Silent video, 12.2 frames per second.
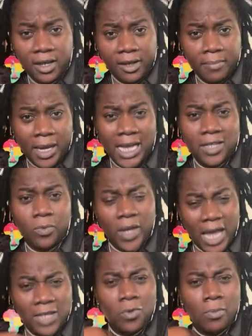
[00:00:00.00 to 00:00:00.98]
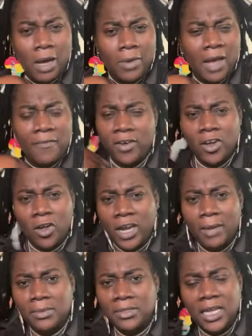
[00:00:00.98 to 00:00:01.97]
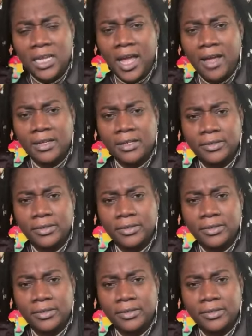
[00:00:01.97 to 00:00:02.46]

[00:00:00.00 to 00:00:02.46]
Because we as women, we have to know them thing, yeah.